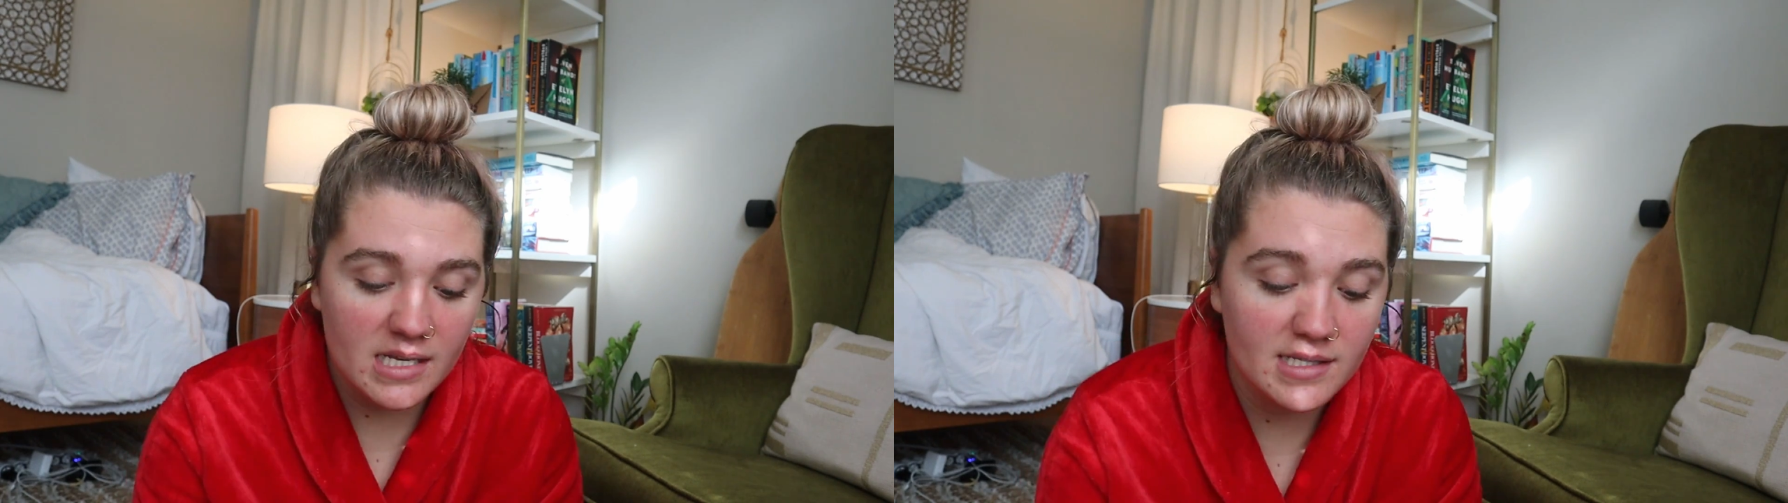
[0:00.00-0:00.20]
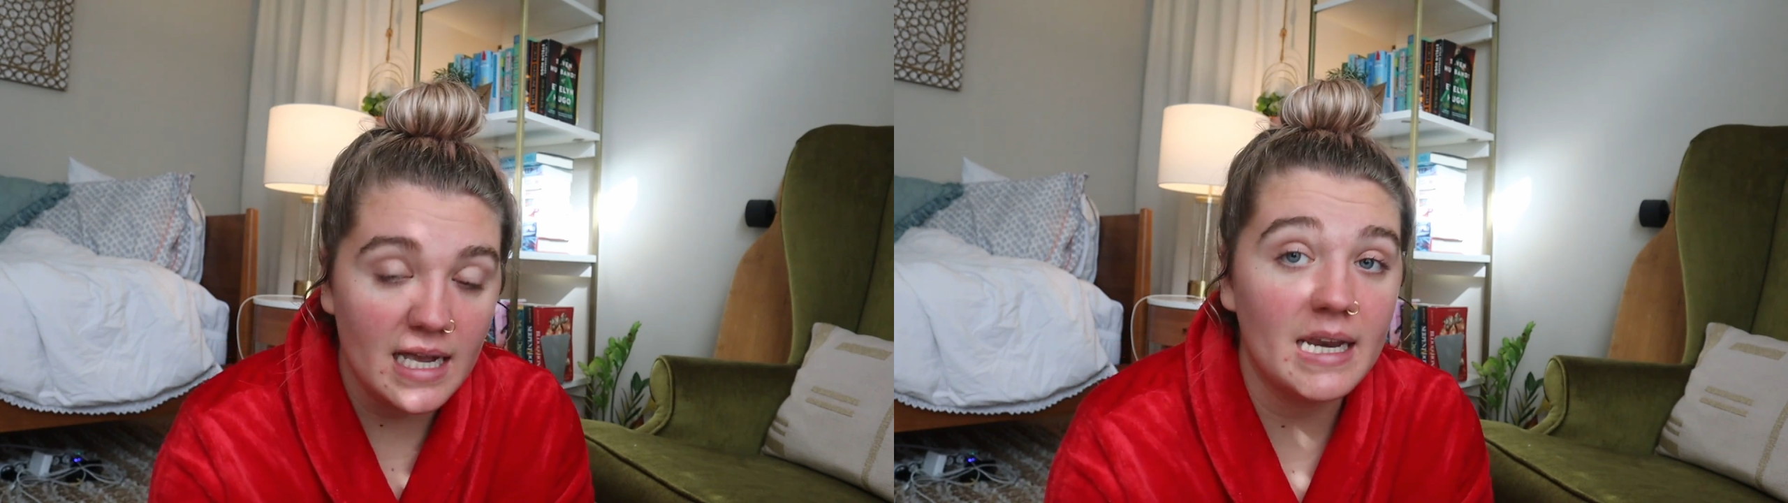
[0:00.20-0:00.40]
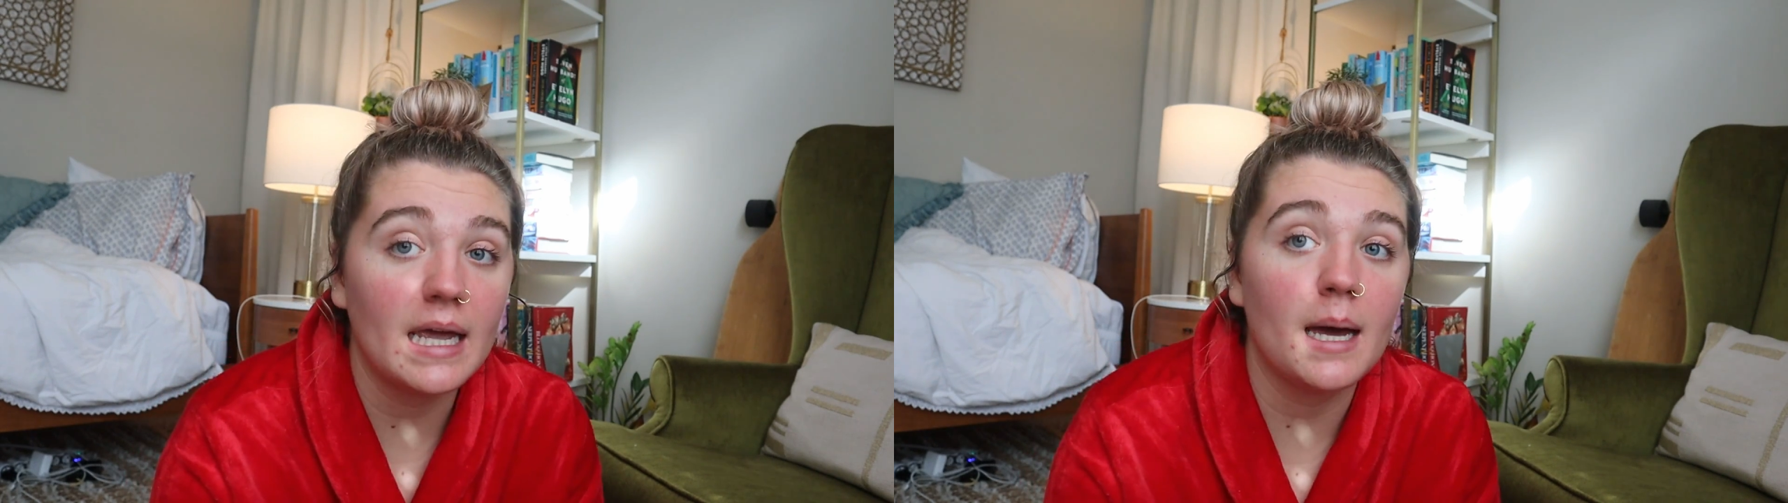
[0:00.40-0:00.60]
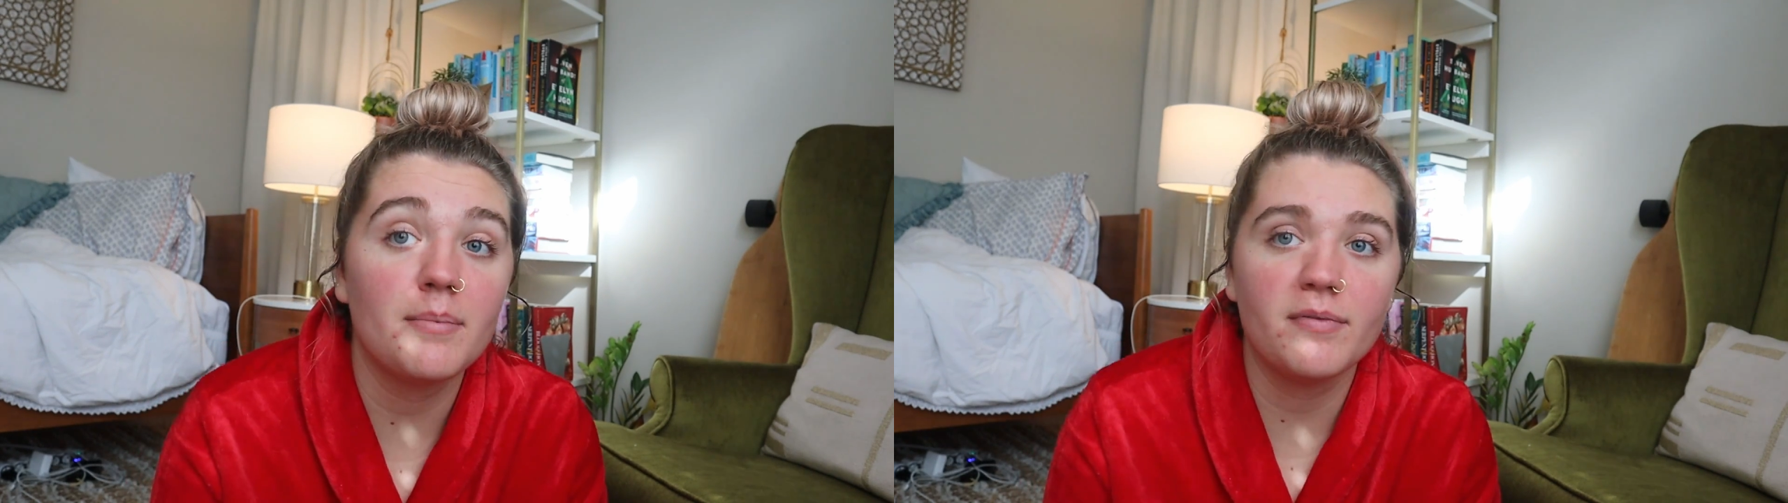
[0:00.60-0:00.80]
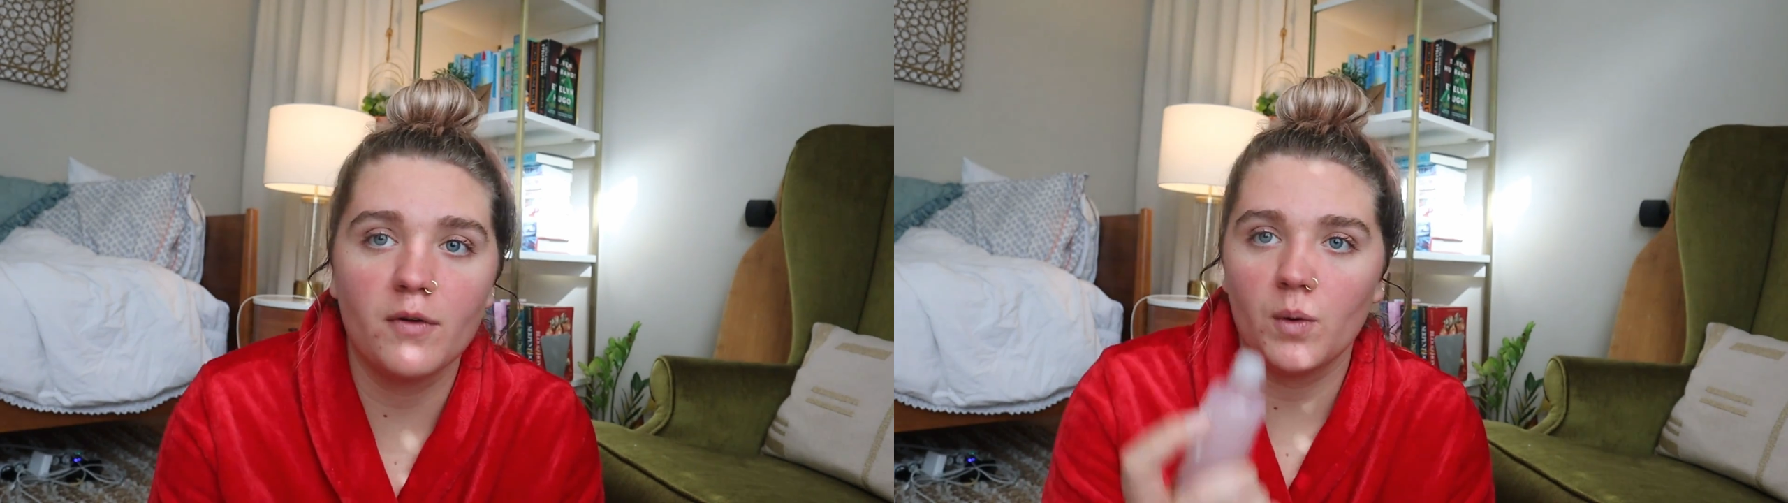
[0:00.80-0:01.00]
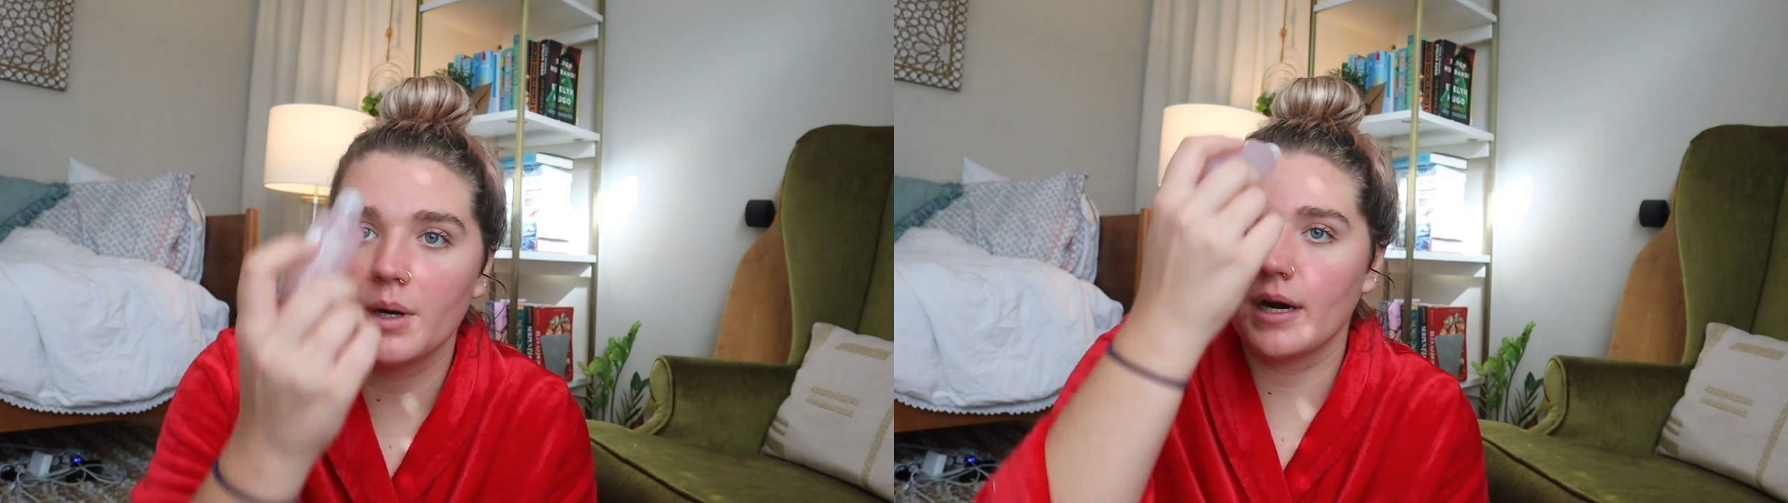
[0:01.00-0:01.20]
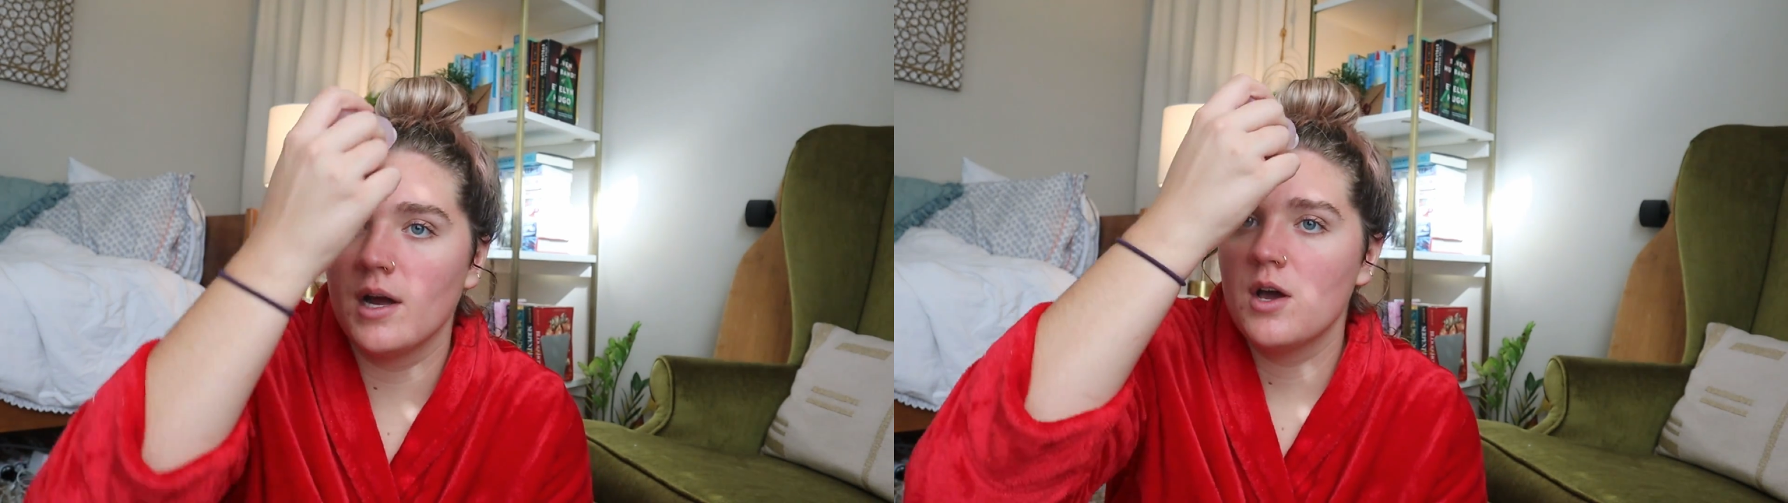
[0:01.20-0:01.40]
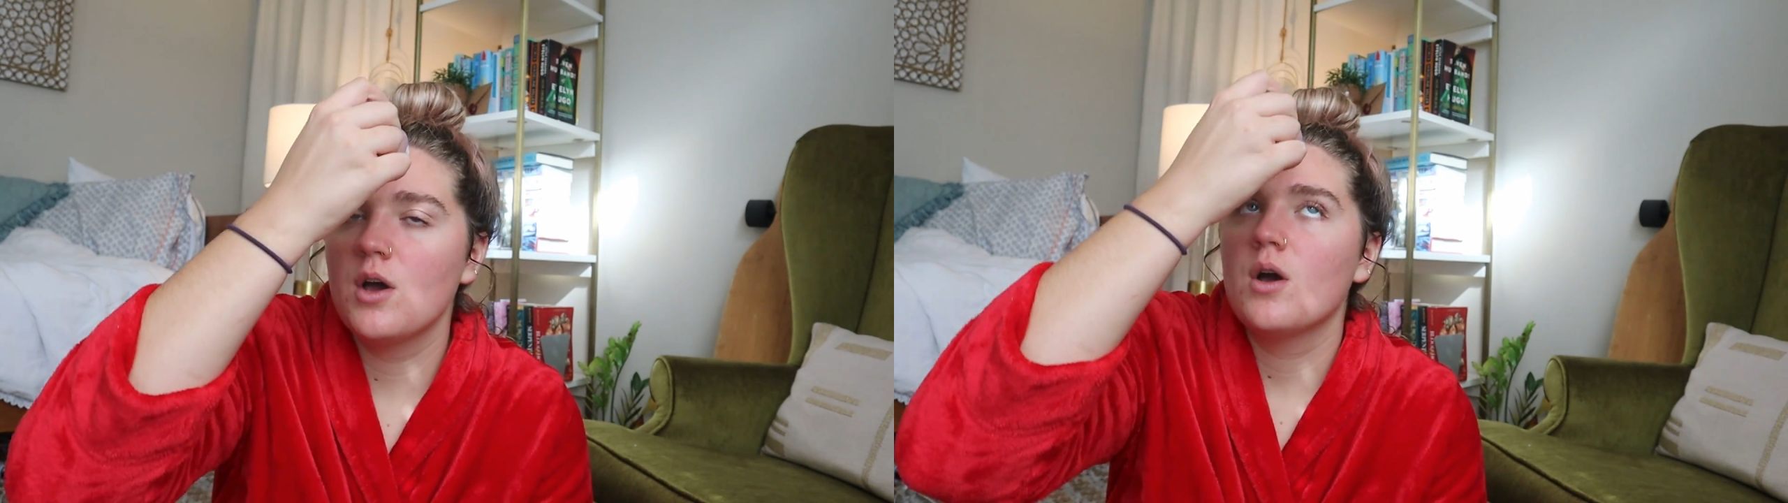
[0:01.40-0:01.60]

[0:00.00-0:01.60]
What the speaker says: standing up for